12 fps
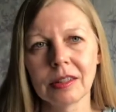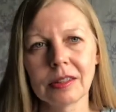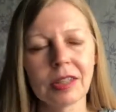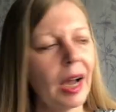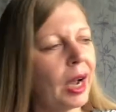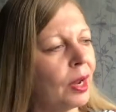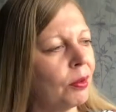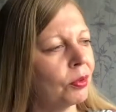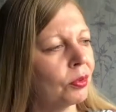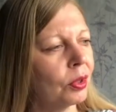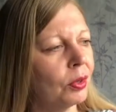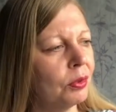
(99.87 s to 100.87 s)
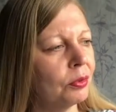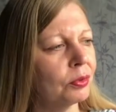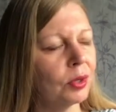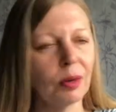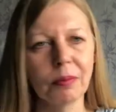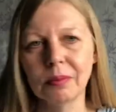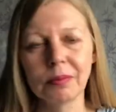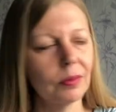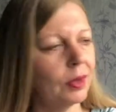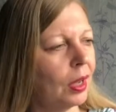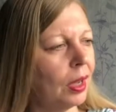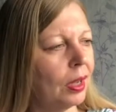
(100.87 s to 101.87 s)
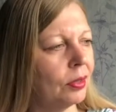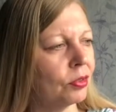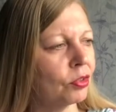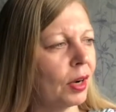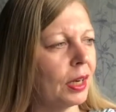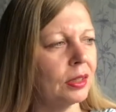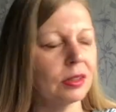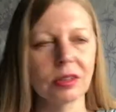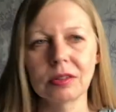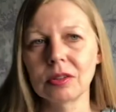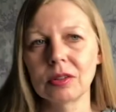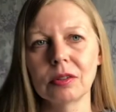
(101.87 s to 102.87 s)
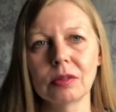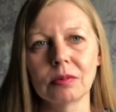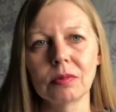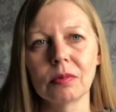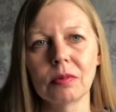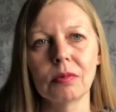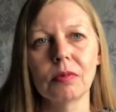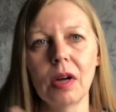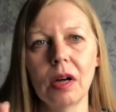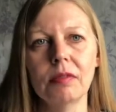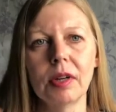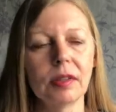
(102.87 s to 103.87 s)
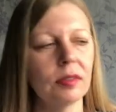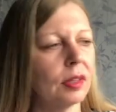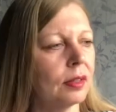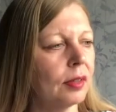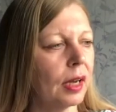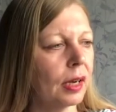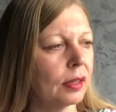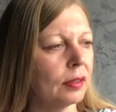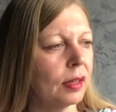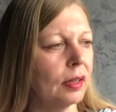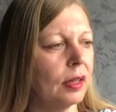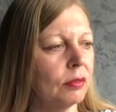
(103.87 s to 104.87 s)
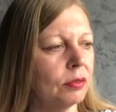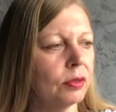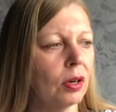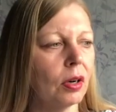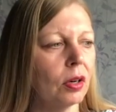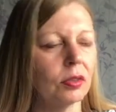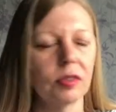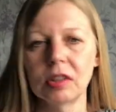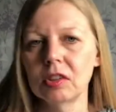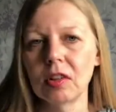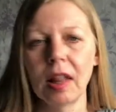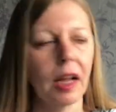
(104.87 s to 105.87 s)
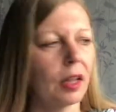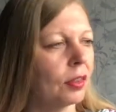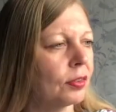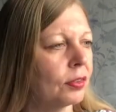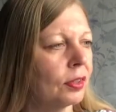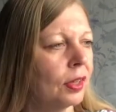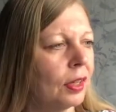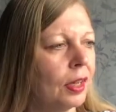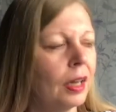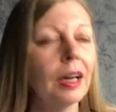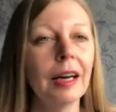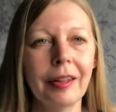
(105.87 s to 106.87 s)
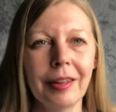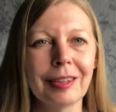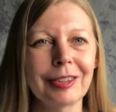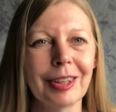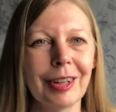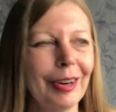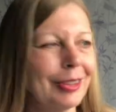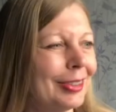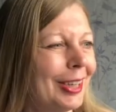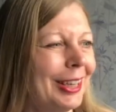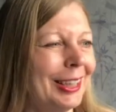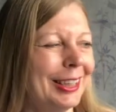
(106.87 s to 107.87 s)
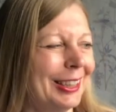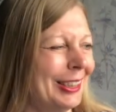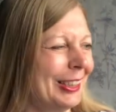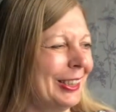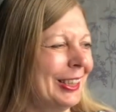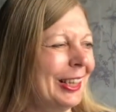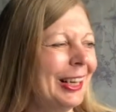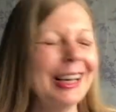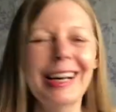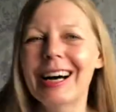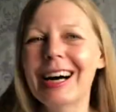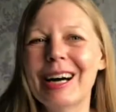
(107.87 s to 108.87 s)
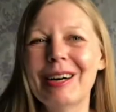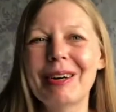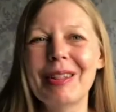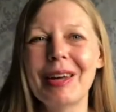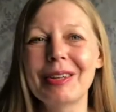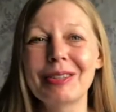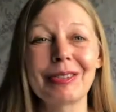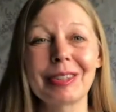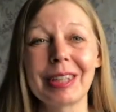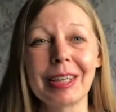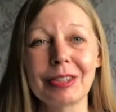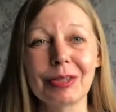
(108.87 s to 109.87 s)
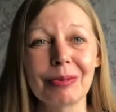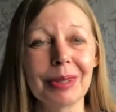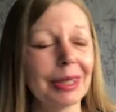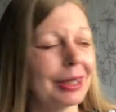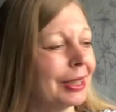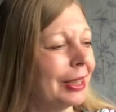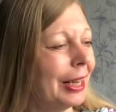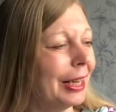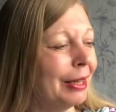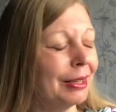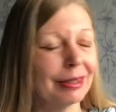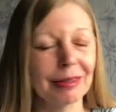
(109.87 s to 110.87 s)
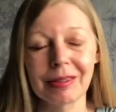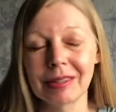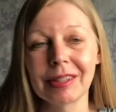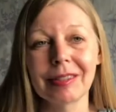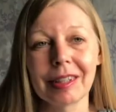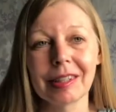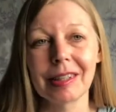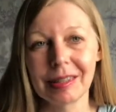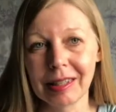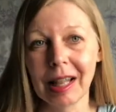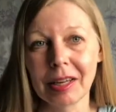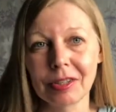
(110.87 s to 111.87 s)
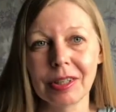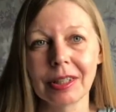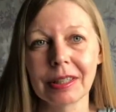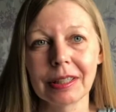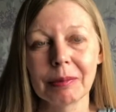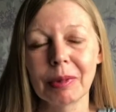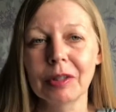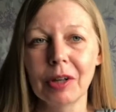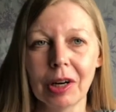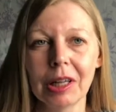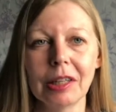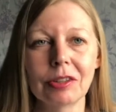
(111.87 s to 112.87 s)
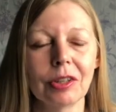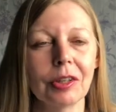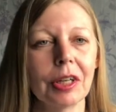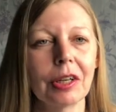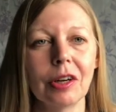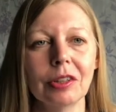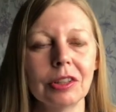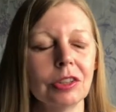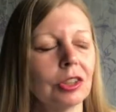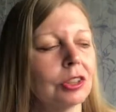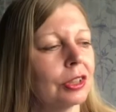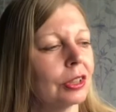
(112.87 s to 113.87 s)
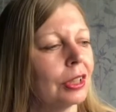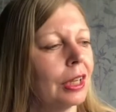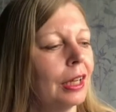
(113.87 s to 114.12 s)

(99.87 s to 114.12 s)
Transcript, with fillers: types going from uh, straight to uh, very zigzags, and then four stitch lengths, and that's your lot. uh, and then just a tension wheel. Uh, it, it is a electric, but not electronic or digital,